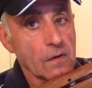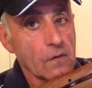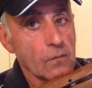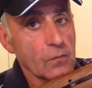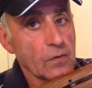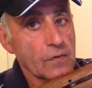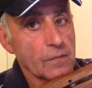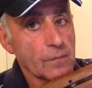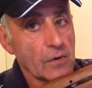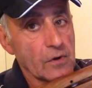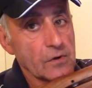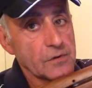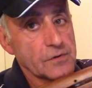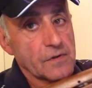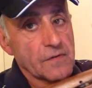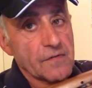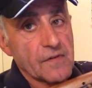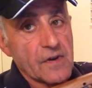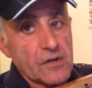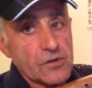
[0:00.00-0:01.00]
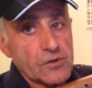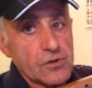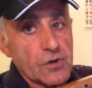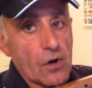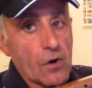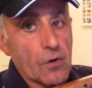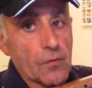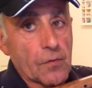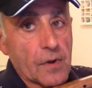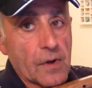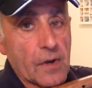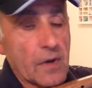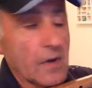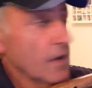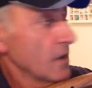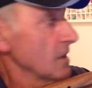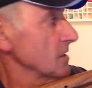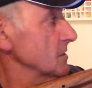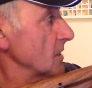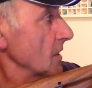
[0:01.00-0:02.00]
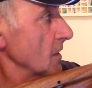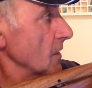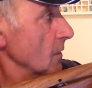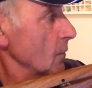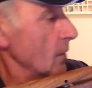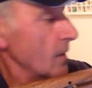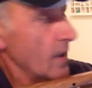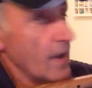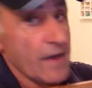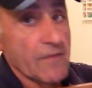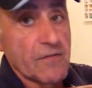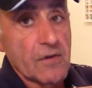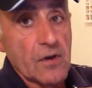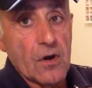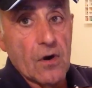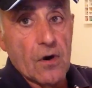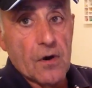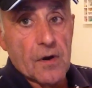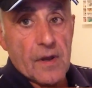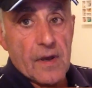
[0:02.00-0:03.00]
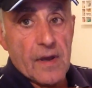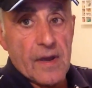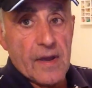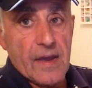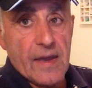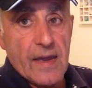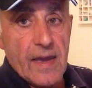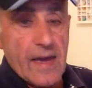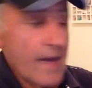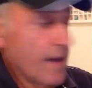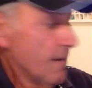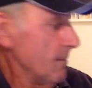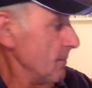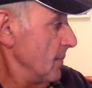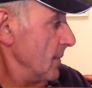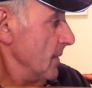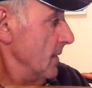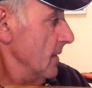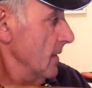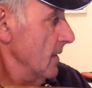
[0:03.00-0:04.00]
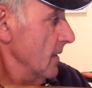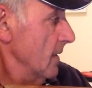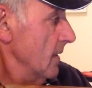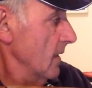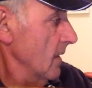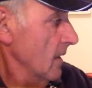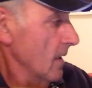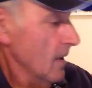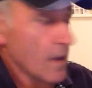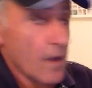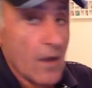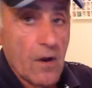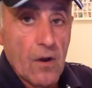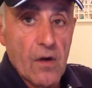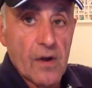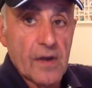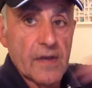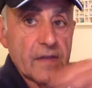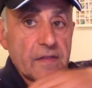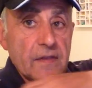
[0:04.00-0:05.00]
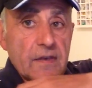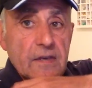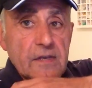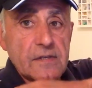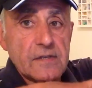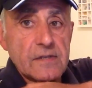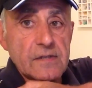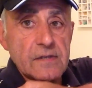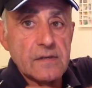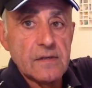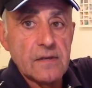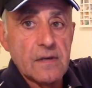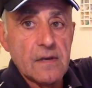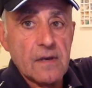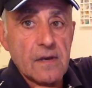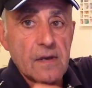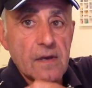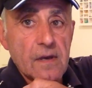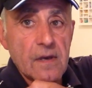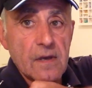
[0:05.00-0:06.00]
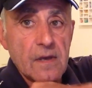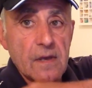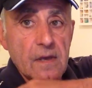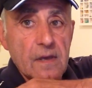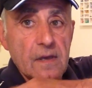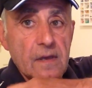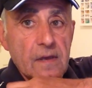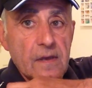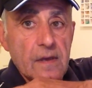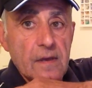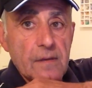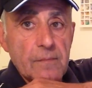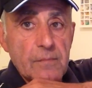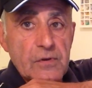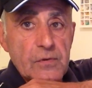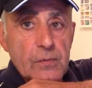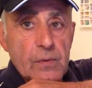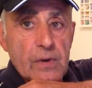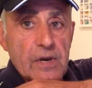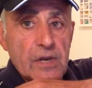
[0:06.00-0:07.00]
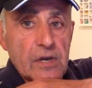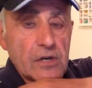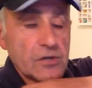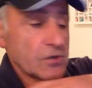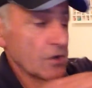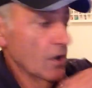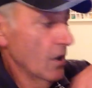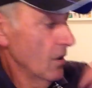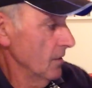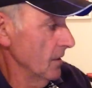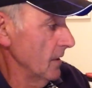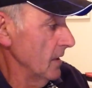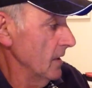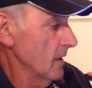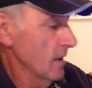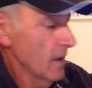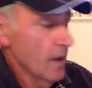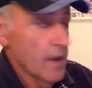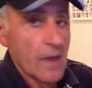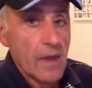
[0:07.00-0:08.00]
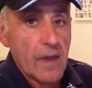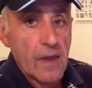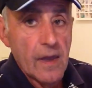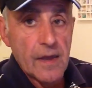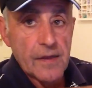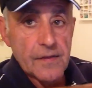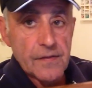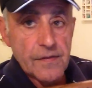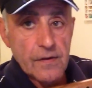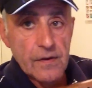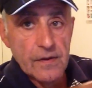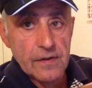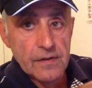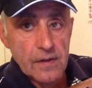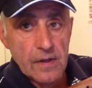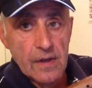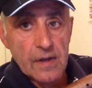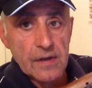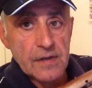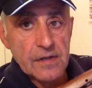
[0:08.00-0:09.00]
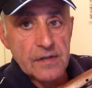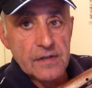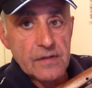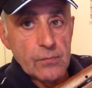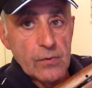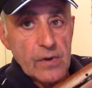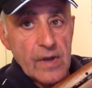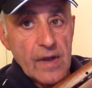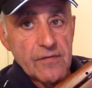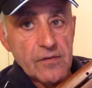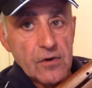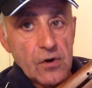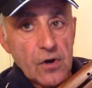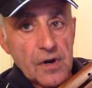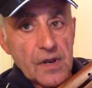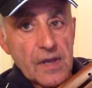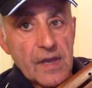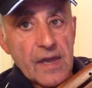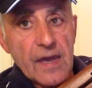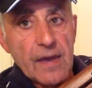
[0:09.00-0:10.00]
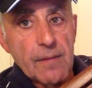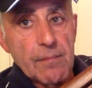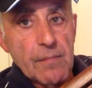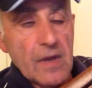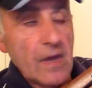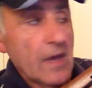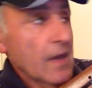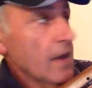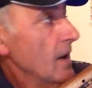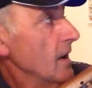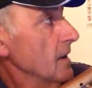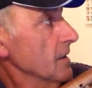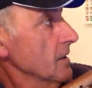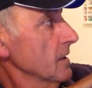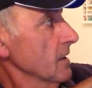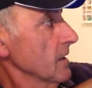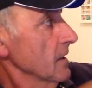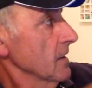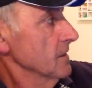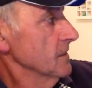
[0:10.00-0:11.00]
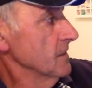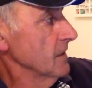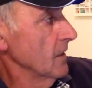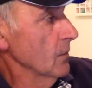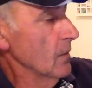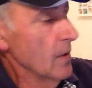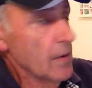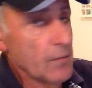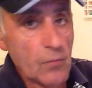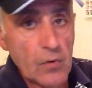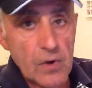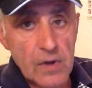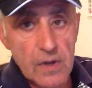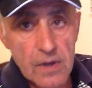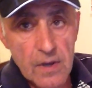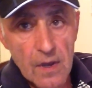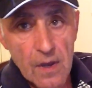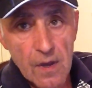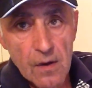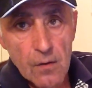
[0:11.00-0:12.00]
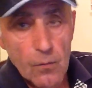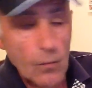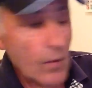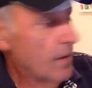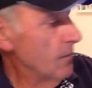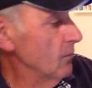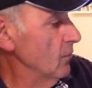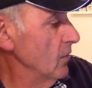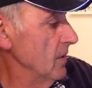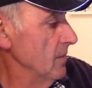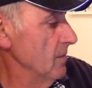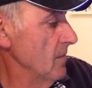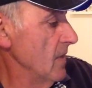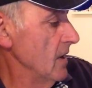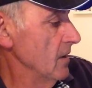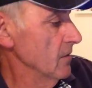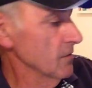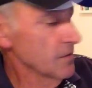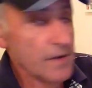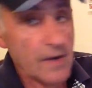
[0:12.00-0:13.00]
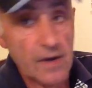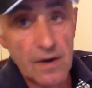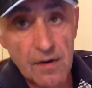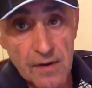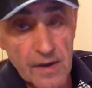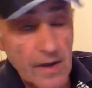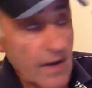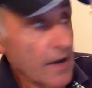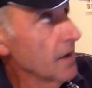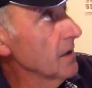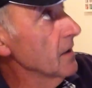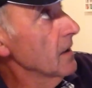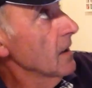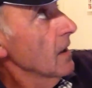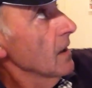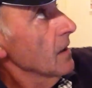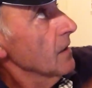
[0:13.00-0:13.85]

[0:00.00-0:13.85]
with most of our shoulder, so that we haven't got a gap like this between our shoulder, and we haven't got a gap underneath. So when we mount our gun,